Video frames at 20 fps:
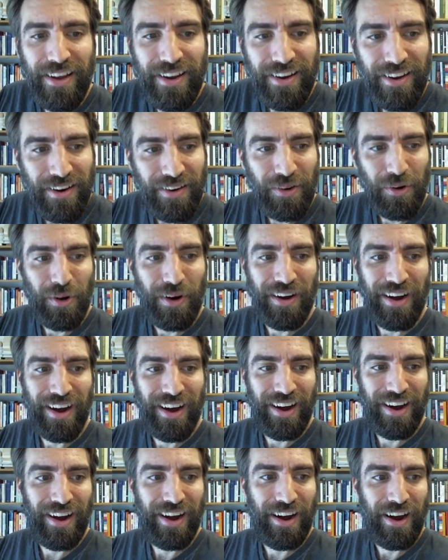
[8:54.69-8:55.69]
you
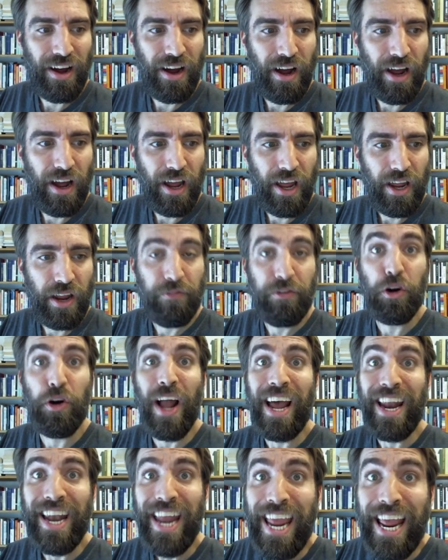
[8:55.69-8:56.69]
uh, if you're
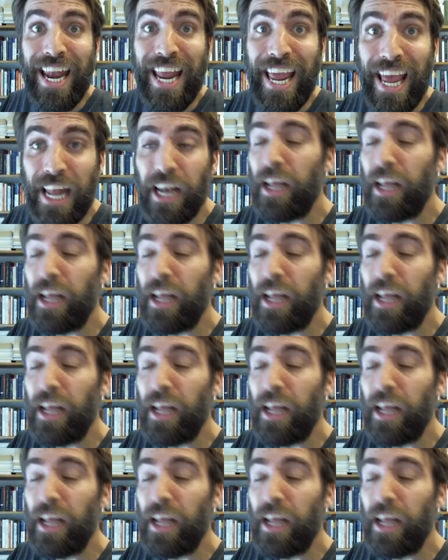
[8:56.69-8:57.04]
not an idiot,